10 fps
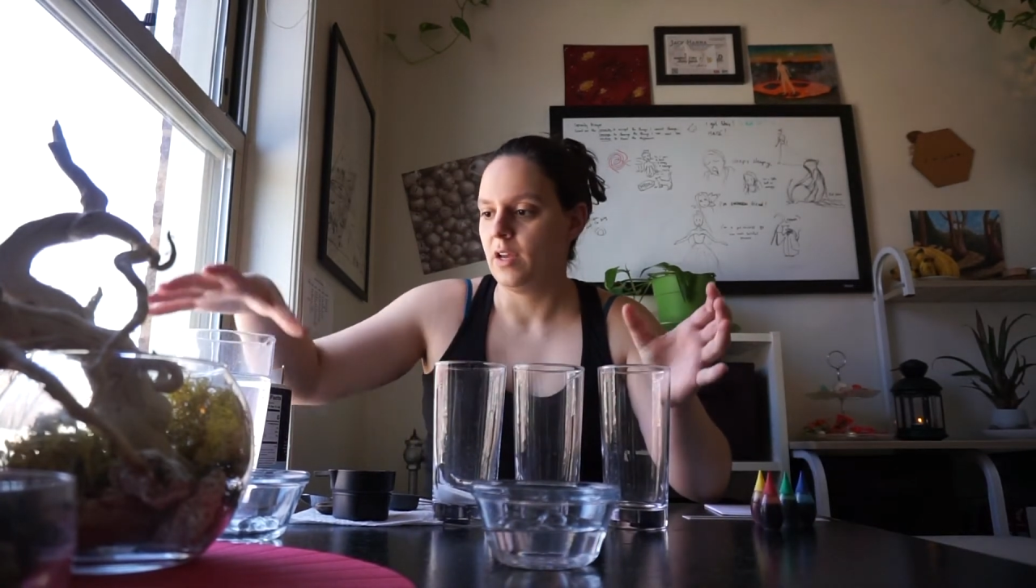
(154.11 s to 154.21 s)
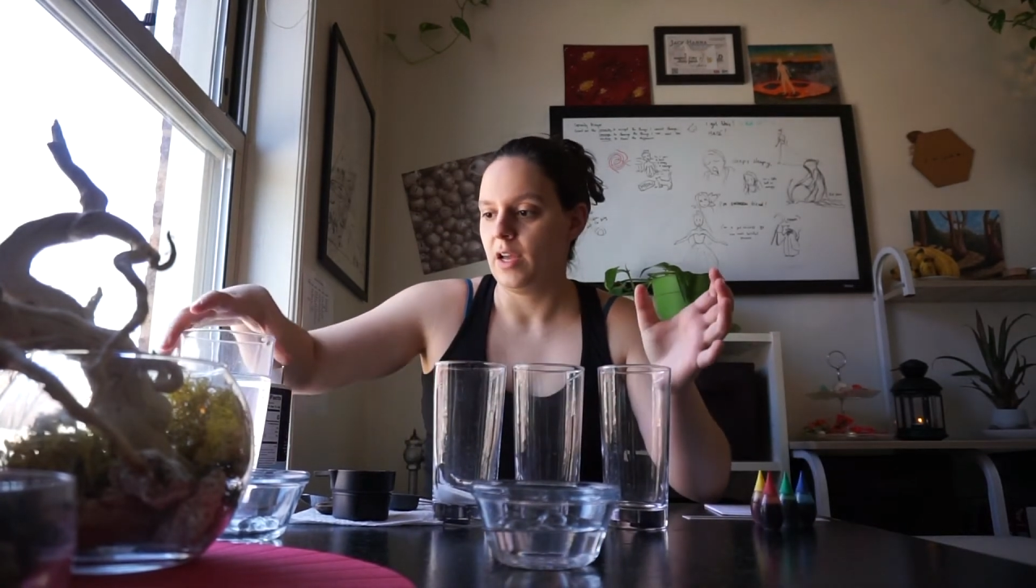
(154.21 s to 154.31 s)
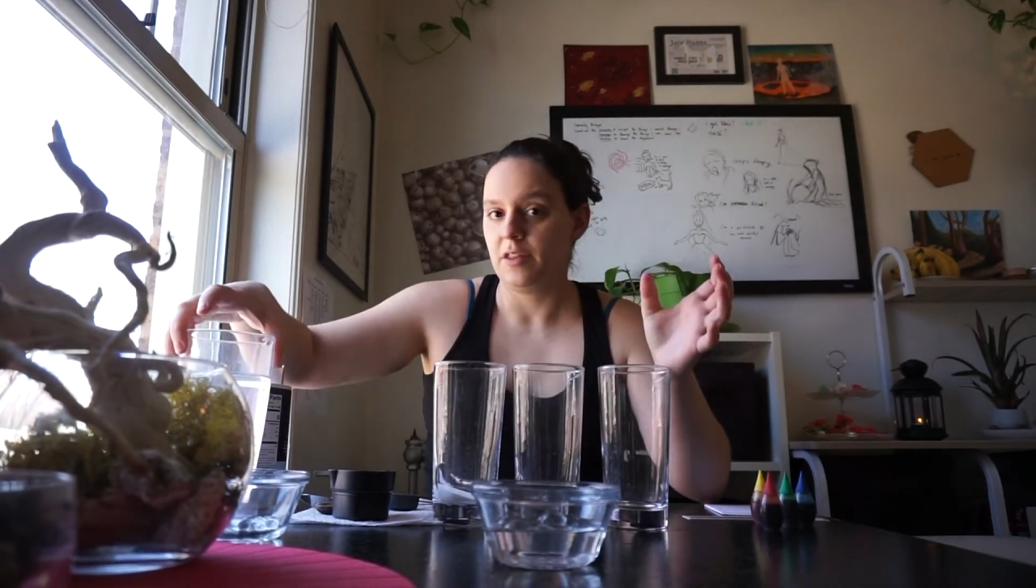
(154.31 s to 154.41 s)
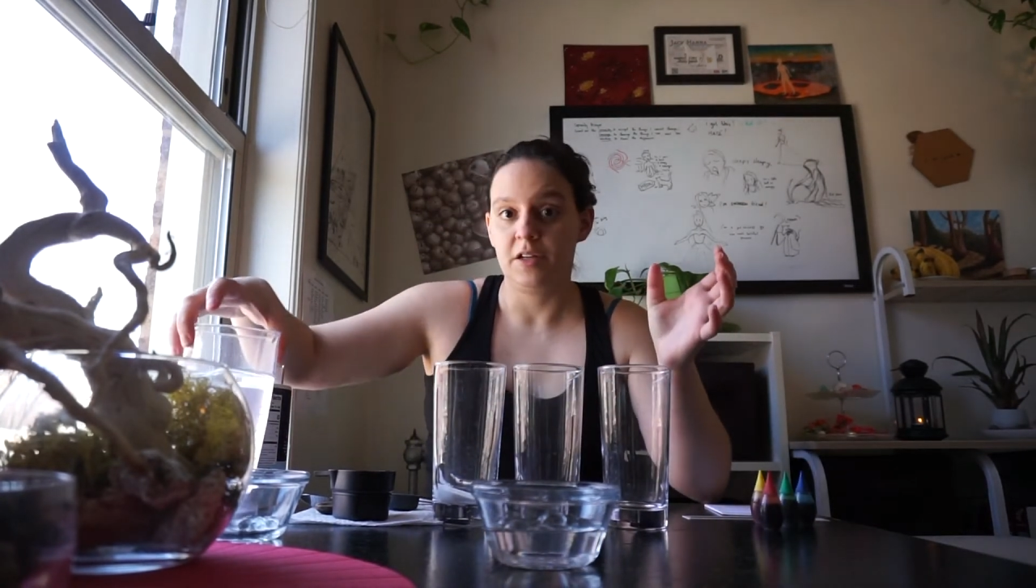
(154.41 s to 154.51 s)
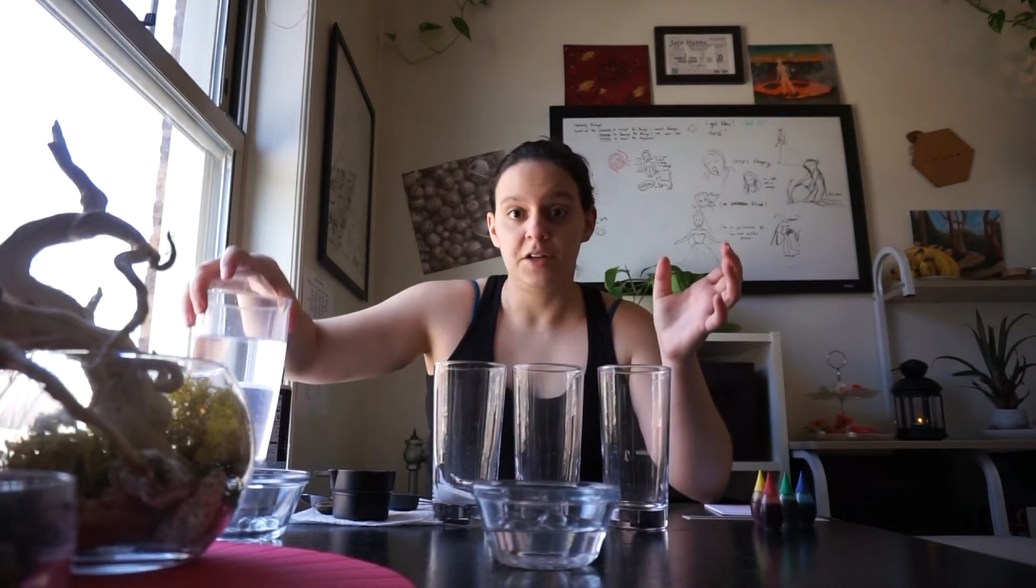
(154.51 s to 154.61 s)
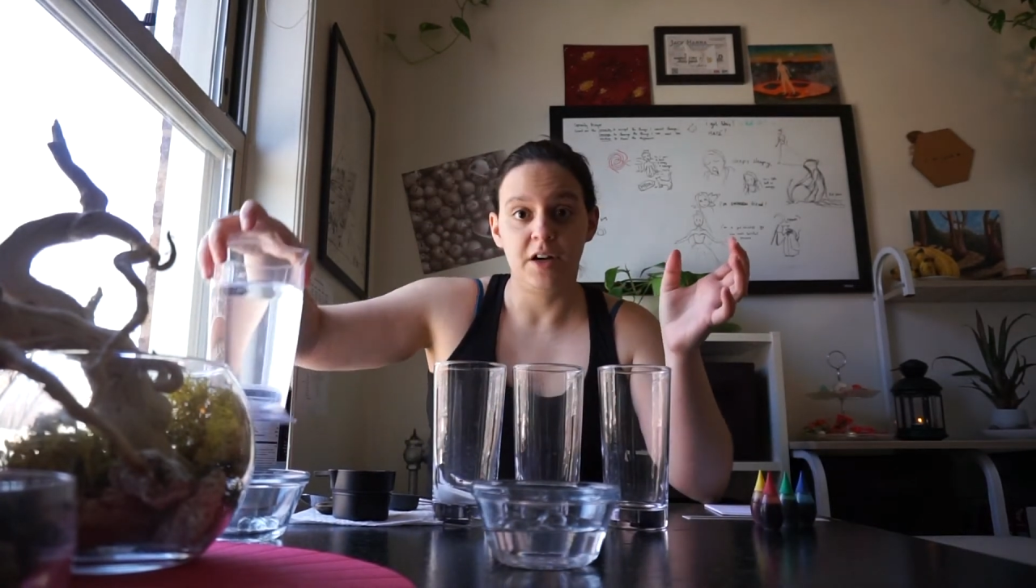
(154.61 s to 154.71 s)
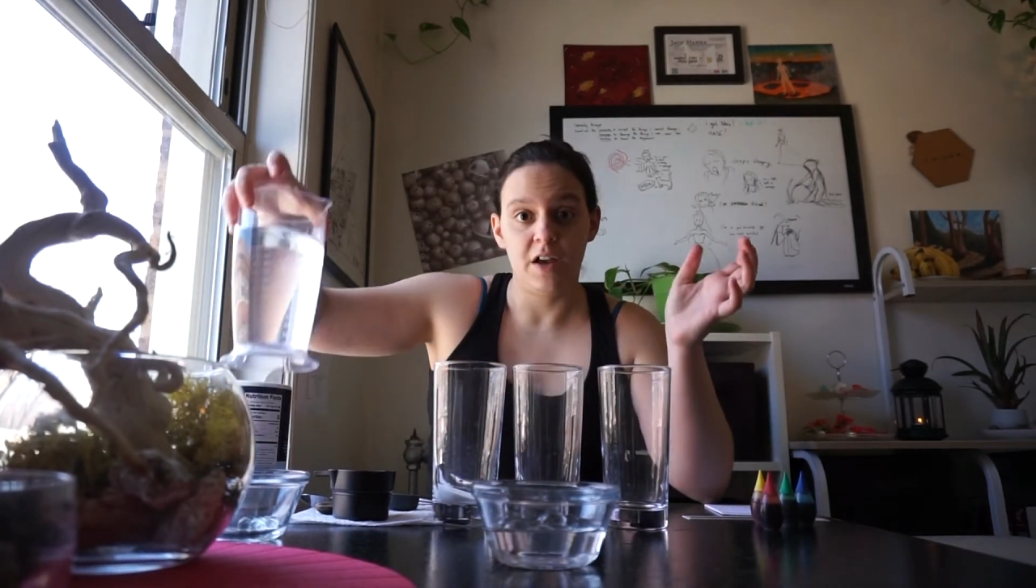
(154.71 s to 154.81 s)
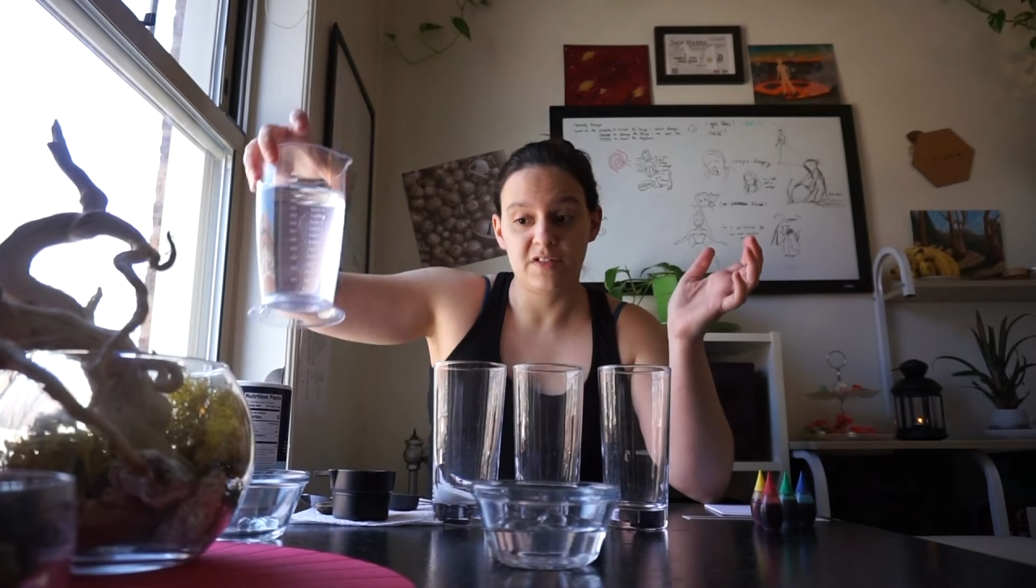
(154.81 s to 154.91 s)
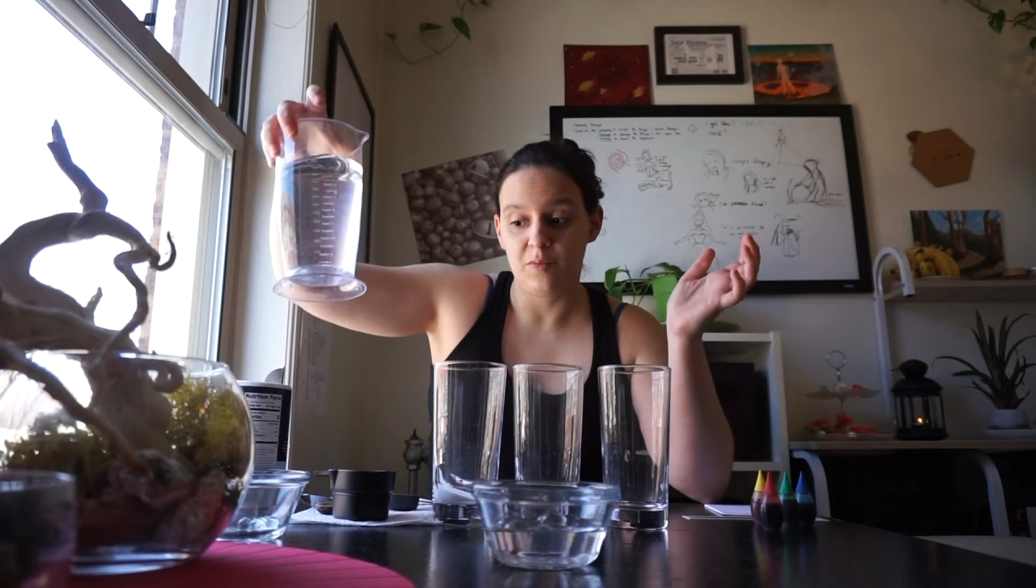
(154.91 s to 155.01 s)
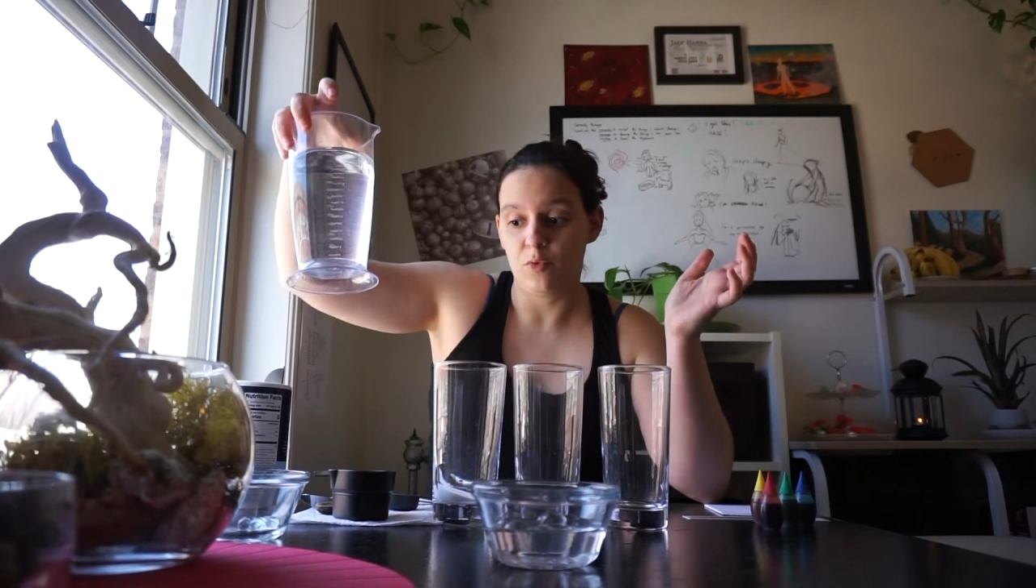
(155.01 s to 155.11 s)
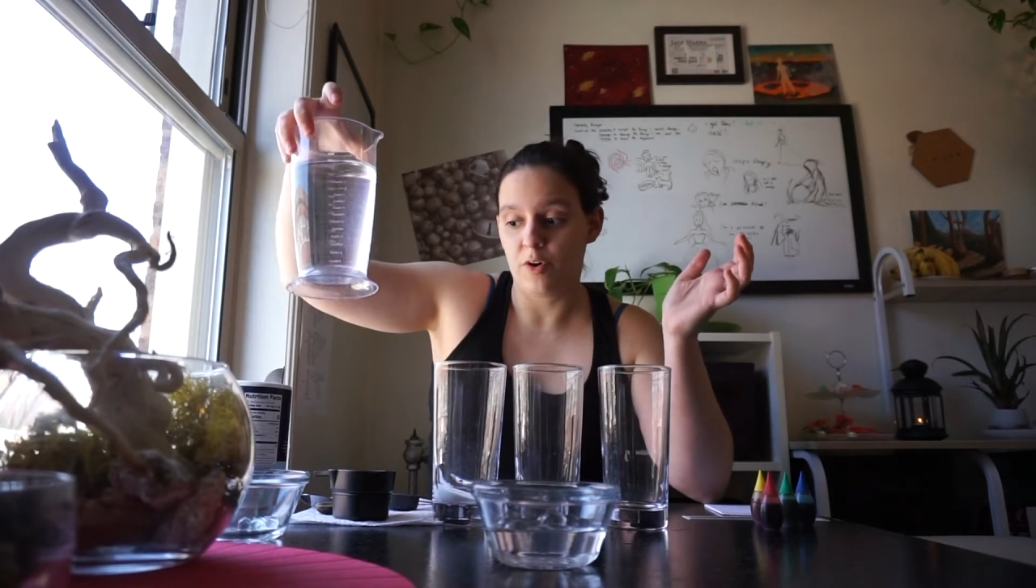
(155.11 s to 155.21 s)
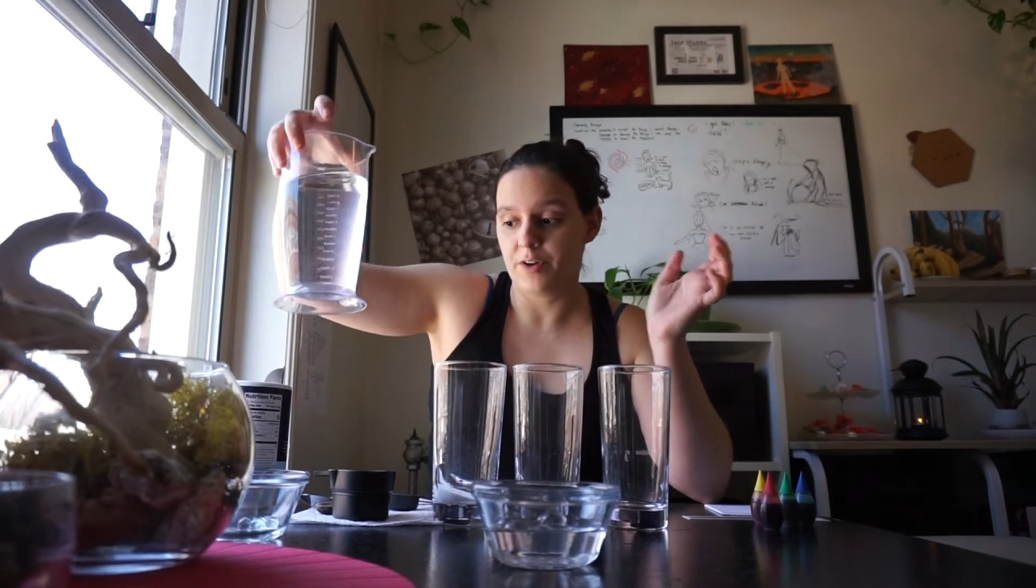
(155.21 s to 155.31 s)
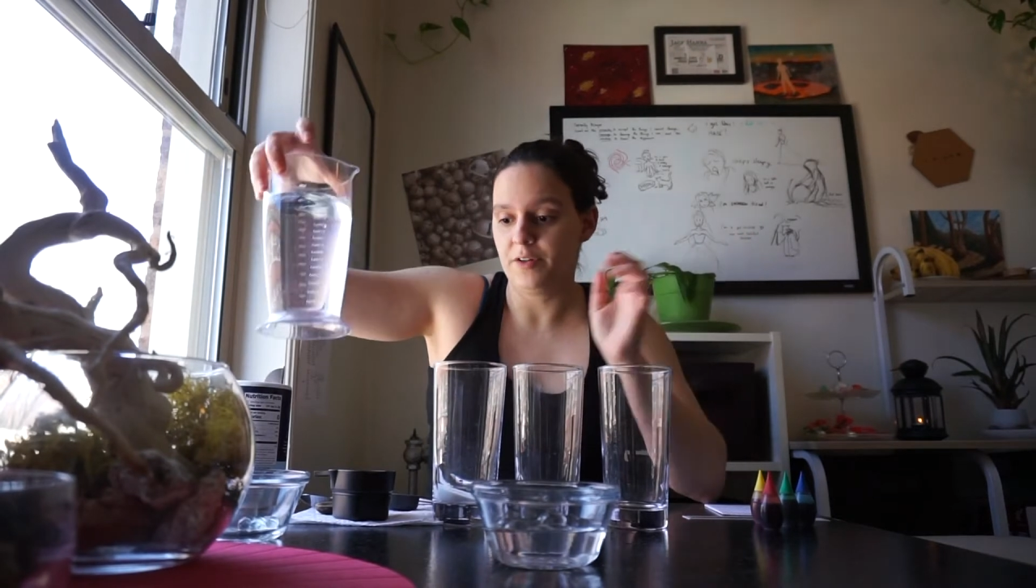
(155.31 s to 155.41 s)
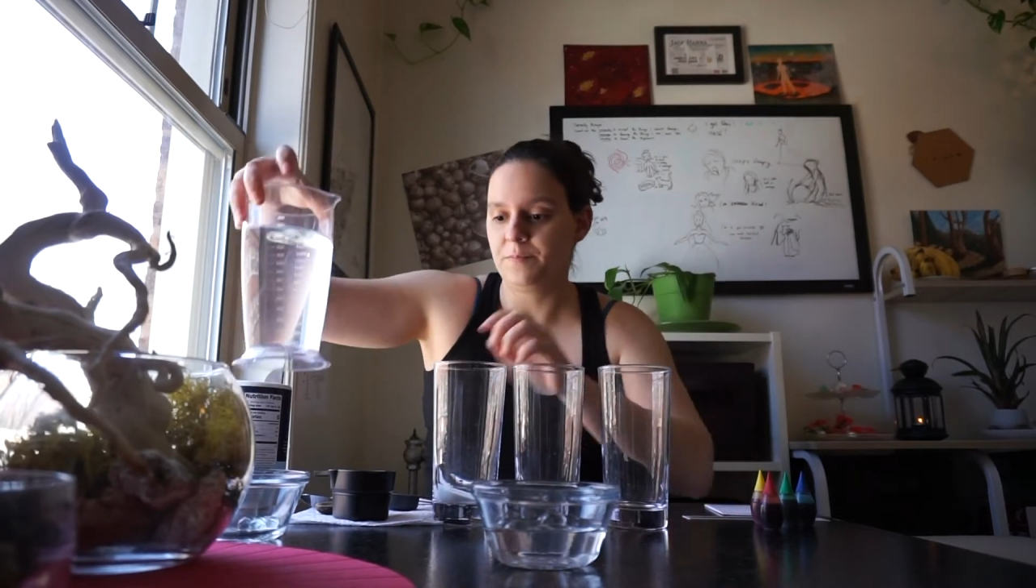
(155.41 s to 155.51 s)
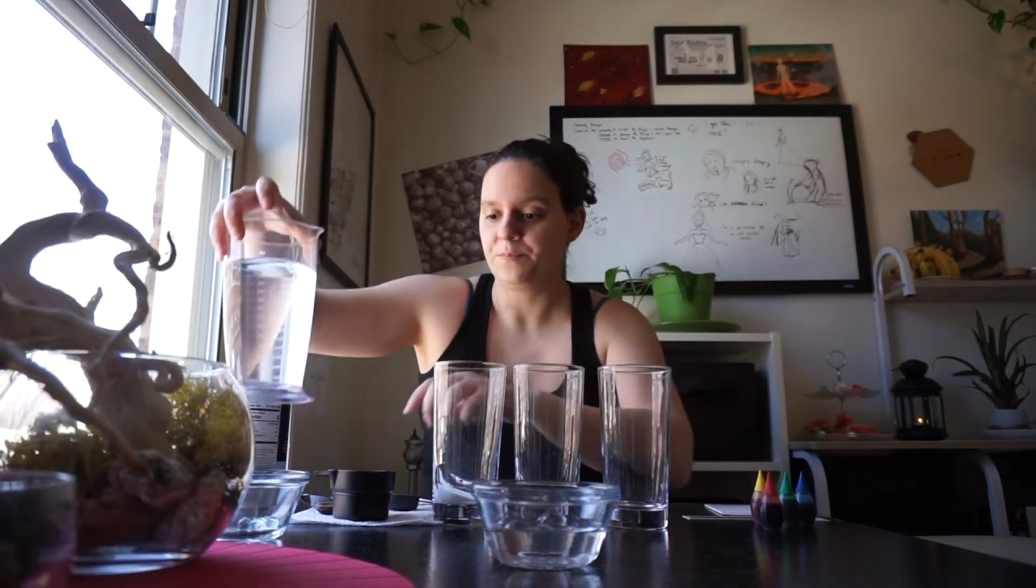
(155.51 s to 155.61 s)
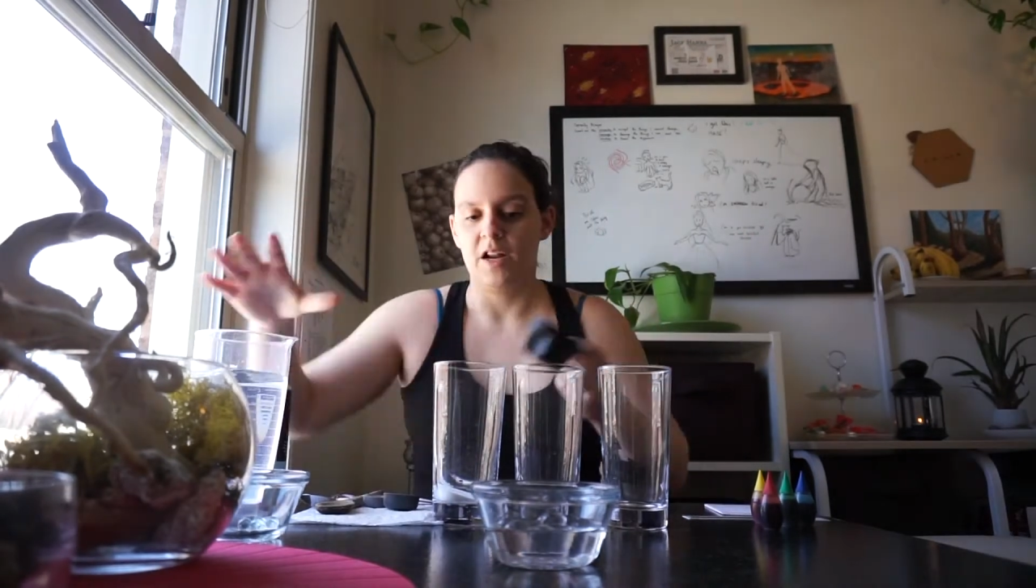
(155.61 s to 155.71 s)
And then here I have some water.